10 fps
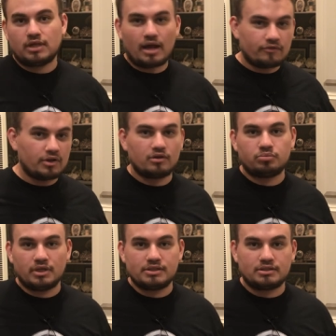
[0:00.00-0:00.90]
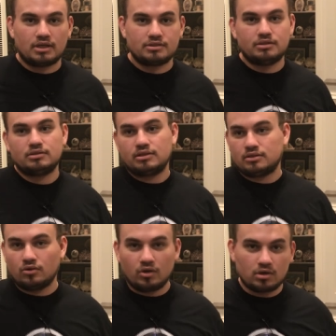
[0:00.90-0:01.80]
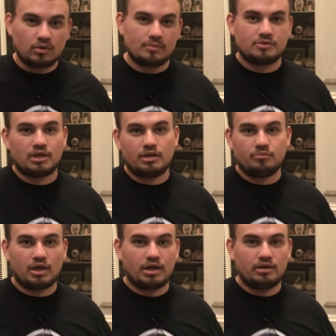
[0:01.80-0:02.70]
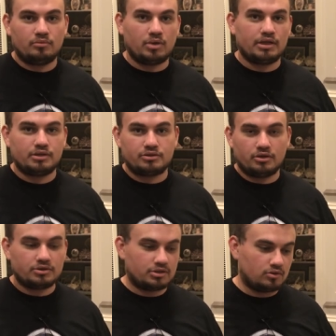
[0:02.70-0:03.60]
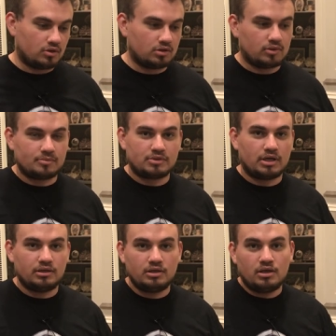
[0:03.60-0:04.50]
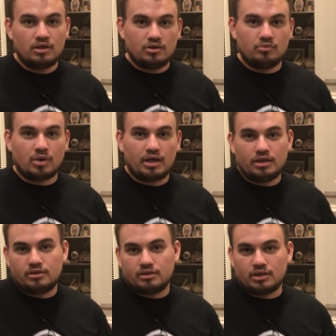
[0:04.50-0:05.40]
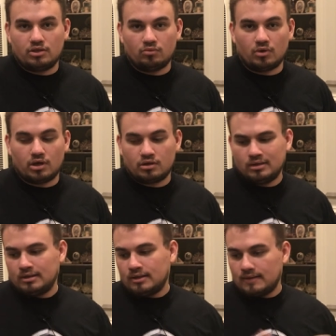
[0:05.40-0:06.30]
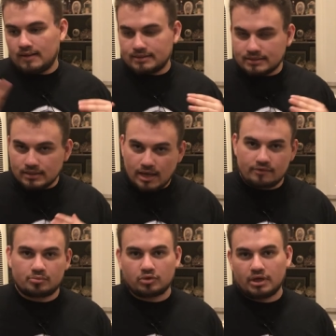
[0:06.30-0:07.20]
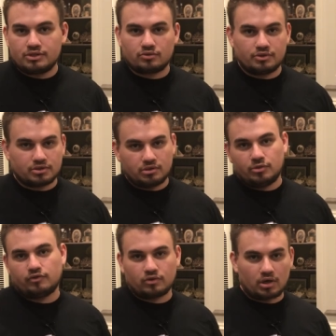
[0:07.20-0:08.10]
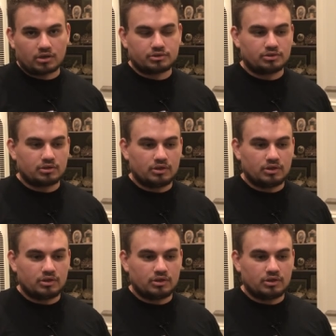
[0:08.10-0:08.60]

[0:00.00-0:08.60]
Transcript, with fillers: Every other place does it. Go on a website, buy you buy detergent, go on a website, you buy anything that you want. It's going to have a price or it's going to be for auction.